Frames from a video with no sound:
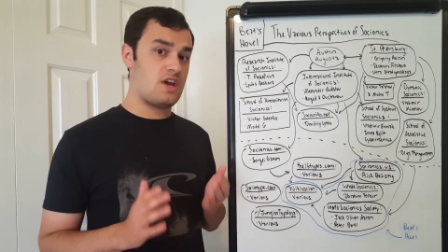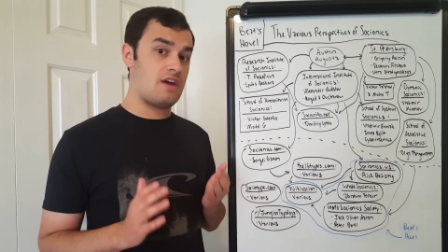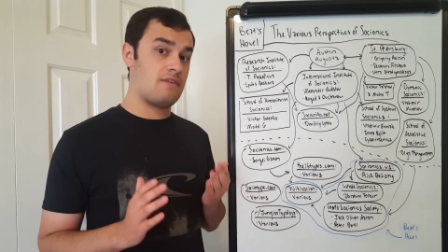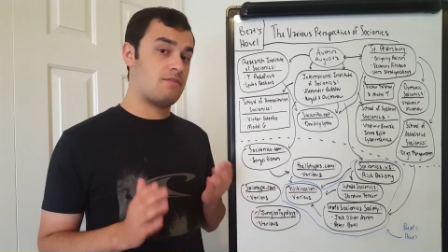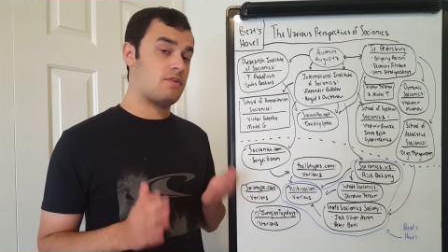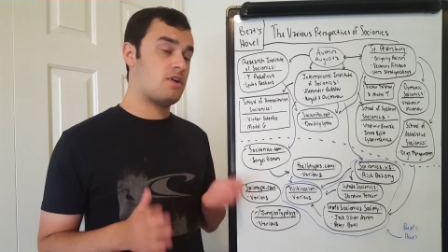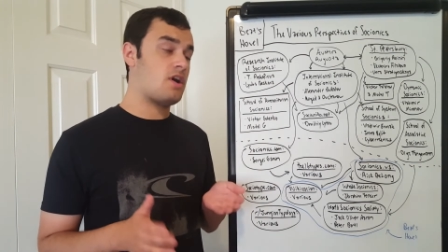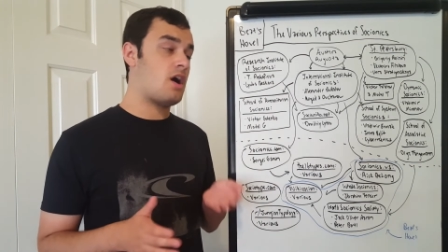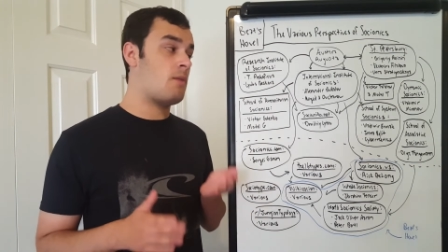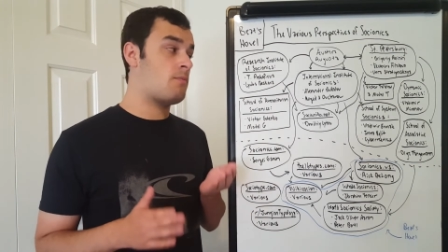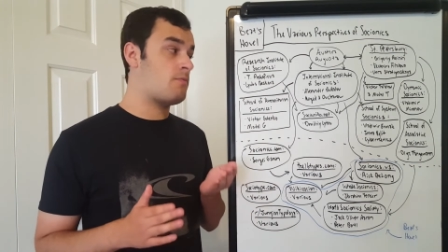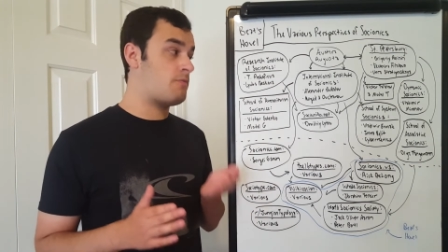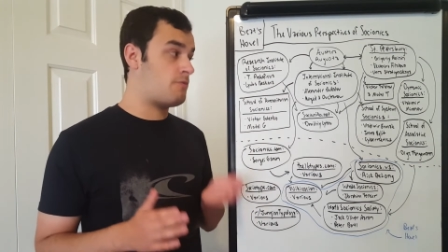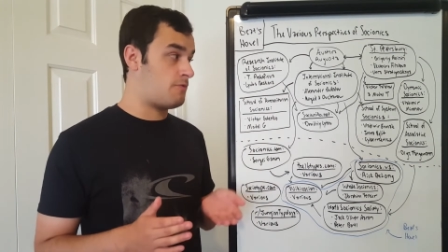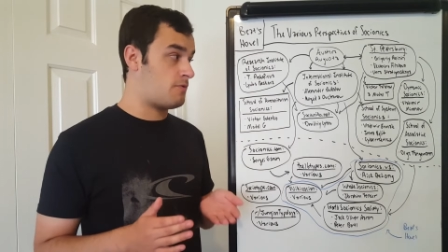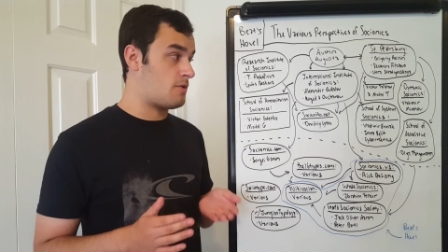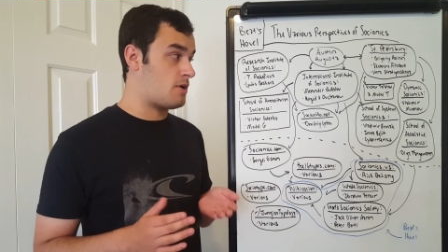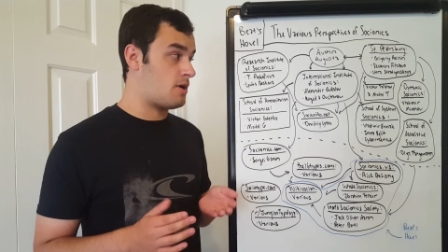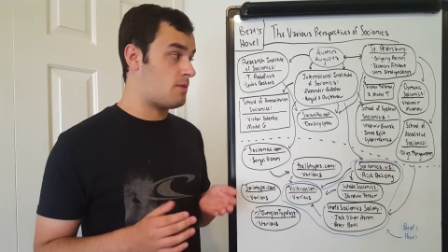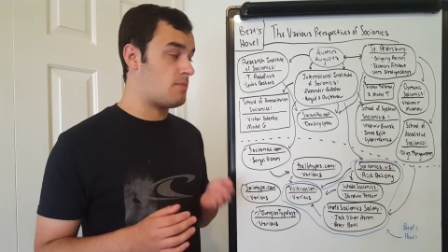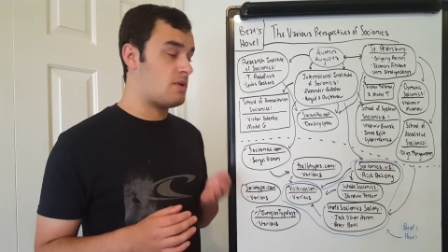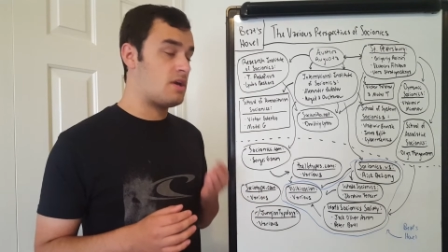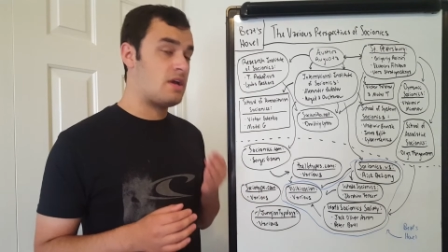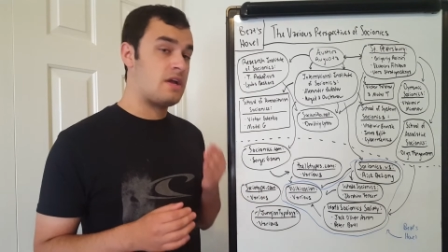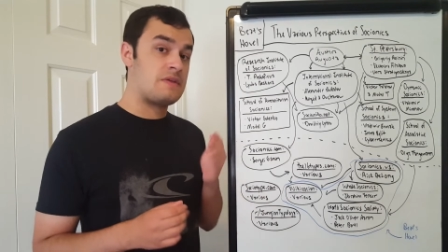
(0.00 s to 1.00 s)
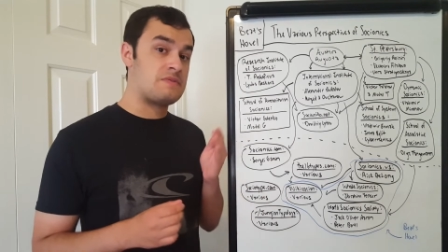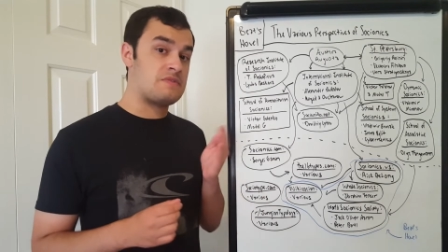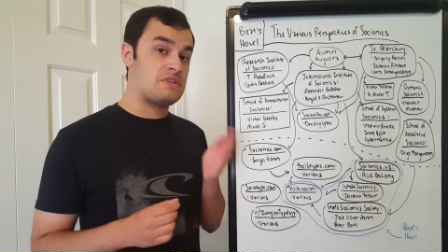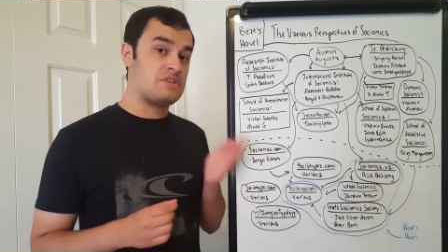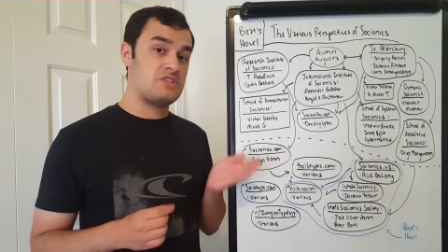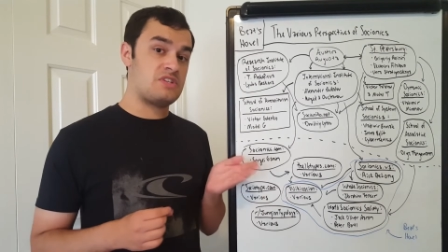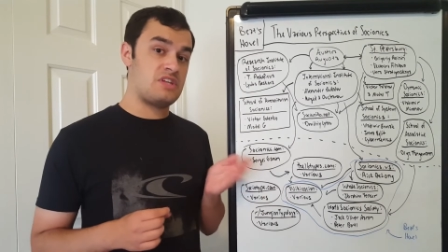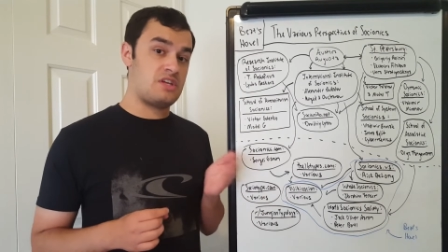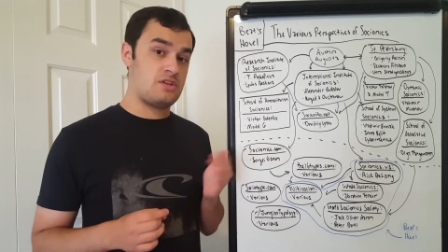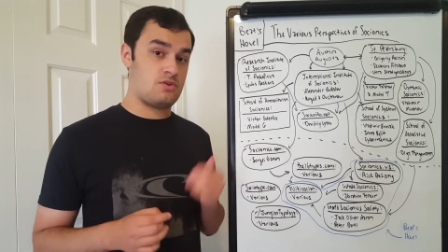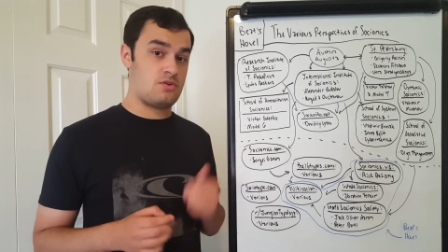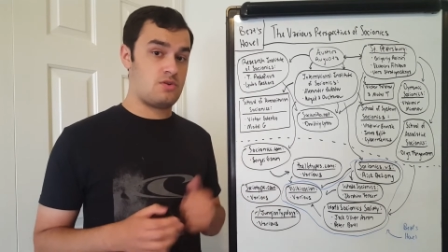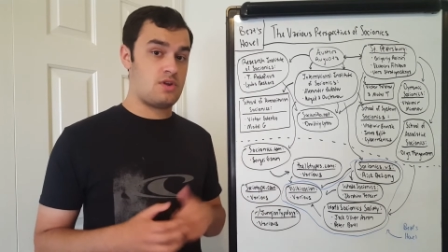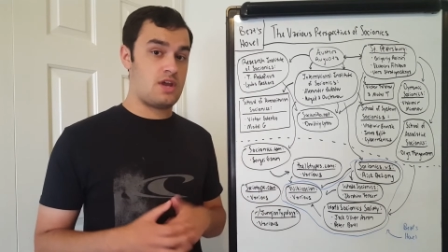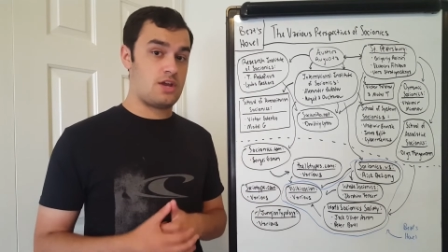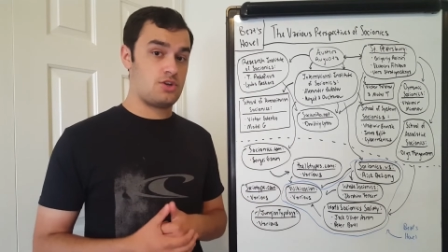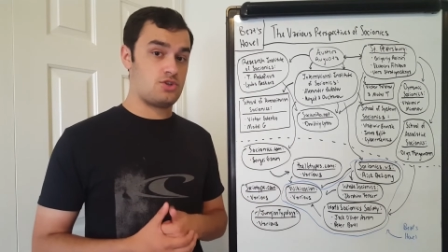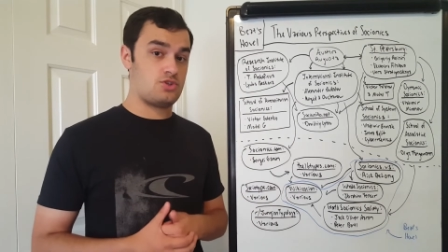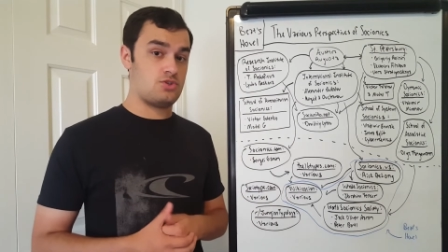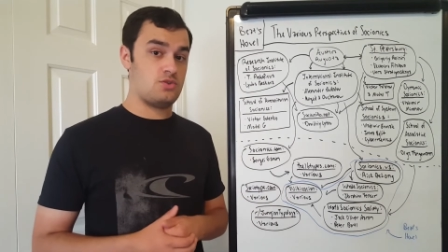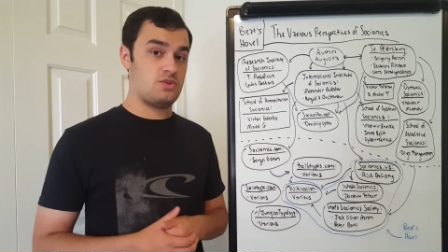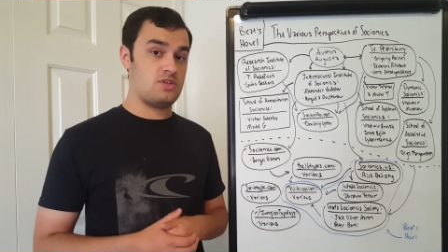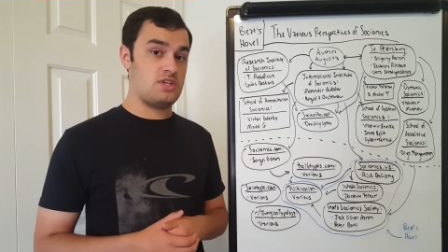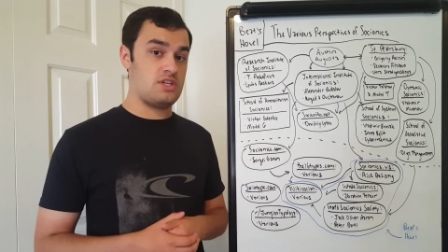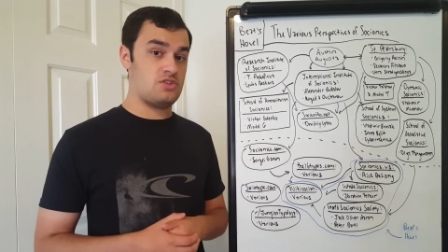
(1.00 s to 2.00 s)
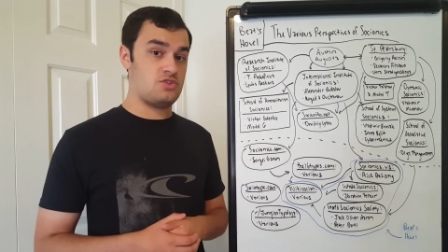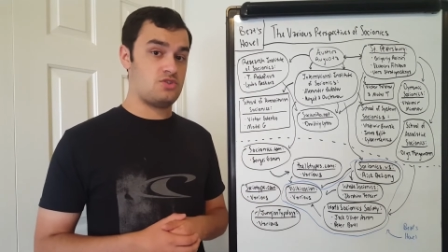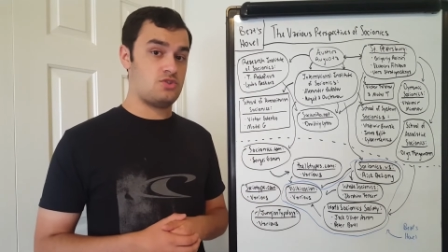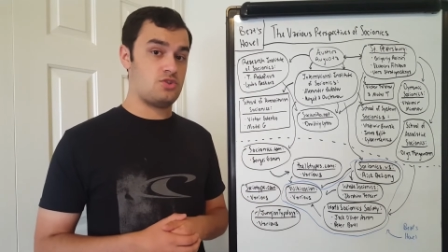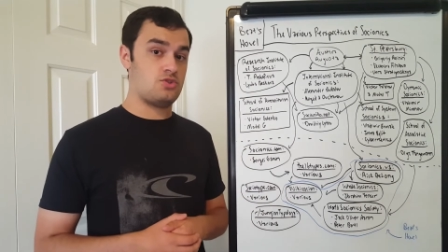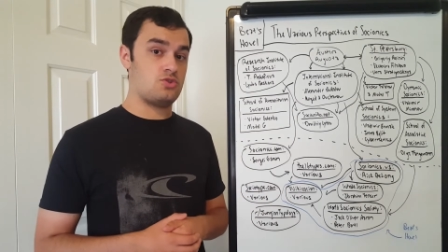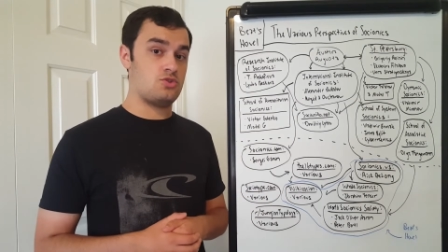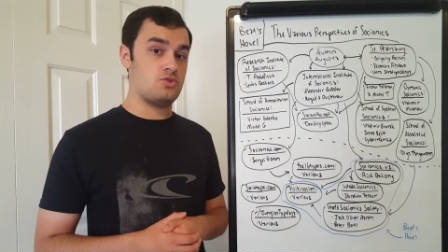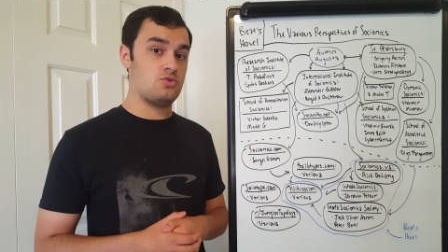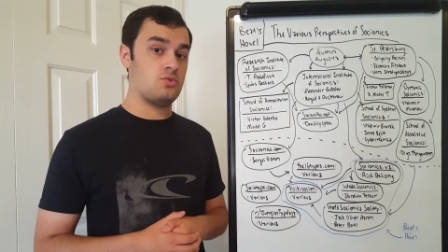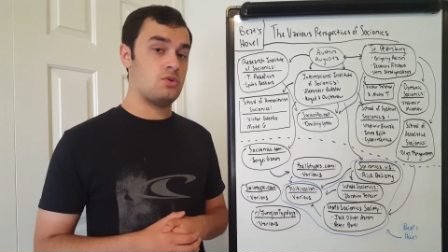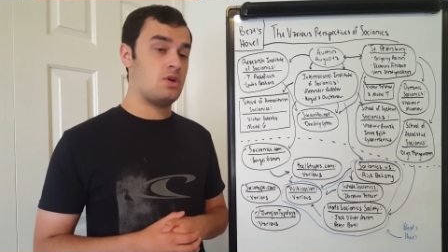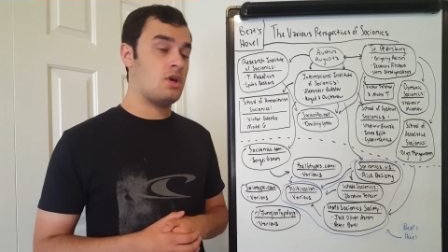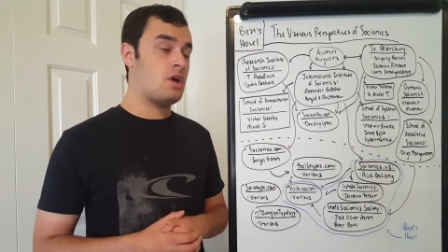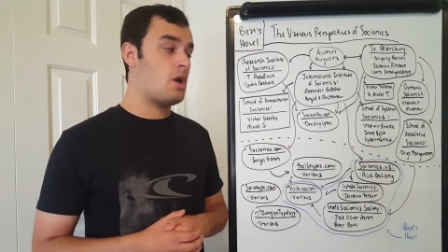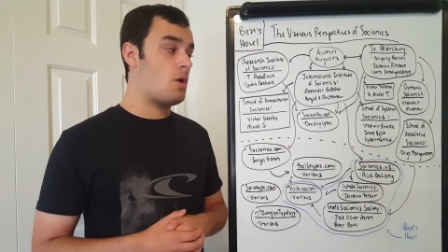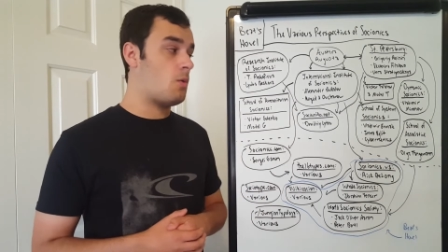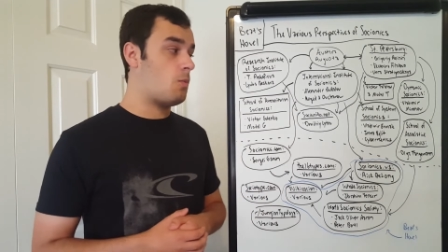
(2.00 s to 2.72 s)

have come from this International Institute,